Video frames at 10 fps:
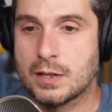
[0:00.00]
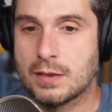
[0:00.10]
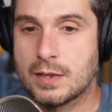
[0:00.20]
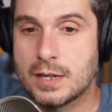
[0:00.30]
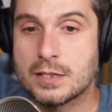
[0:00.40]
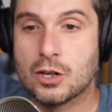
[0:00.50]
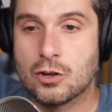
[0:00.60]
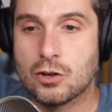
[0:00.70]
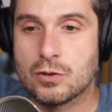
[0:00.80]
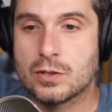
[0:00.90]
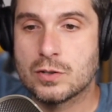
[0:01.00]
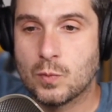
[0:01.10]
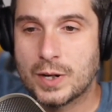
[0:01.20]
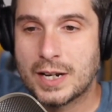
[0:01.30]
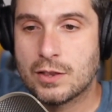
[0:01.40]
this occurs
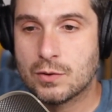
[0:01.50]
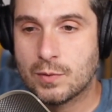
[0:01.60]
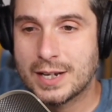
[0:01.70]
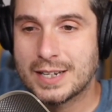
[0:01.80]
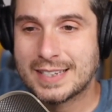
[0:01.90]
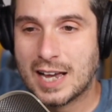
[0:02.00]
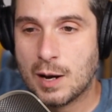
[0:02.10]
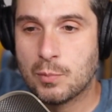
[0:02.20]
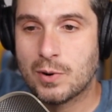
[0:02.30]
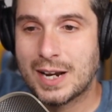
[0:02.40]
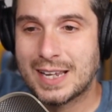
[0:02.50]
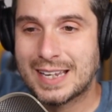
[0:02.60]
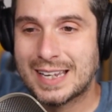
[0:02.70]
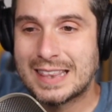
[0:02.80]
when a thread is operating in